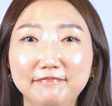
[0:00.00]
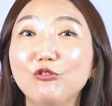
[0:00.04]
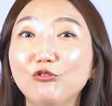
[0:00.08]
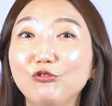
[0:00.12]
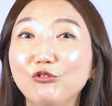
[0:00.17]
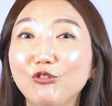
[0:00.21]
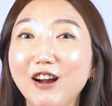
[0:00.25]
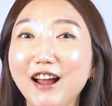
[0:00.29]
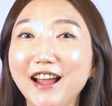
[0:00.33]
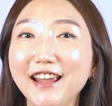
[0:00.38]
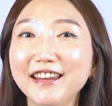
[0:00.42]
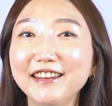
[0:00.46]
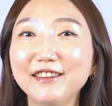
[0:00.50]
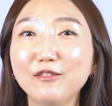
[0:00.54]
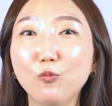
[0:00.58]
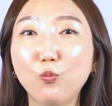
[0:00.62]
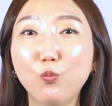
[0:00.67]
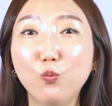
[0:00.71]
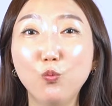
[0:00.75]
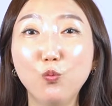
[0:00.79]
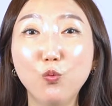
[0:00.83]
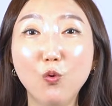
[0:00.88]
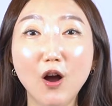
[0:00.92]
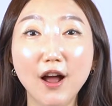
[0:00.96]
Write
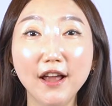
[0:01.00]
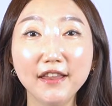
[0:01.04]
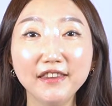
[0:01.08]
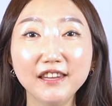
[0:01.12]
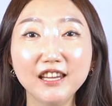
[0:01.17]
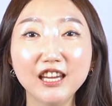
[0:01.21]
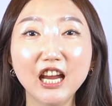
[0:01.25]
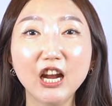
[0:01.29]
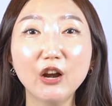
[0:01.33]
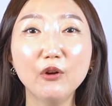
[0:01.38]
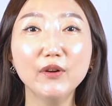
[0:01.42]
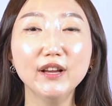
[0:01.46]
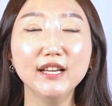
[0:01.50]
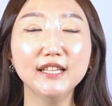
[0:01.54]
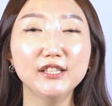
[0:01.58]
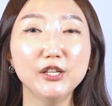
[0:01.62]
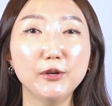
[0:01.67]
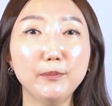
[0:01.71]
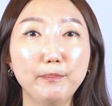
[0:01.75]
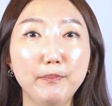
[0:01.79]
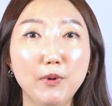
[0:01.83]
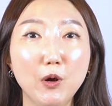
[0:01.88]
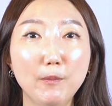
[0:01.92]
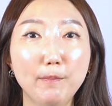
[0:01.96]
one
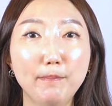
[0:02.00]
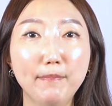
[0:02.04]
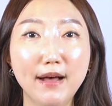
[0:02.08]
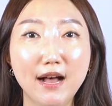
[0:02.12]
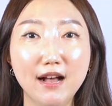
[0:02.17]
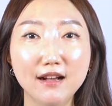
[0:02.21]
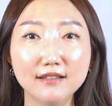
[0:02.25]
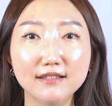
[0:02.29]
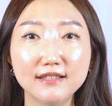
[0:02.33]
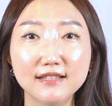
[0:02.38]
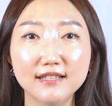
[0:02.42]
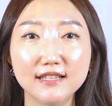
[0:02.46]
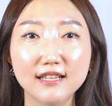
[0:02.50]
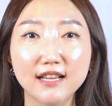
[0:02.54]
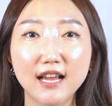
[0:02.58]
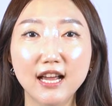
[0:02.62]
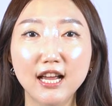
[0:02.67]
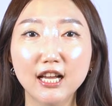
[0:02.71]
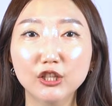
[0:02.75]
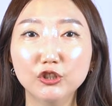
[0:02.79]
character per box.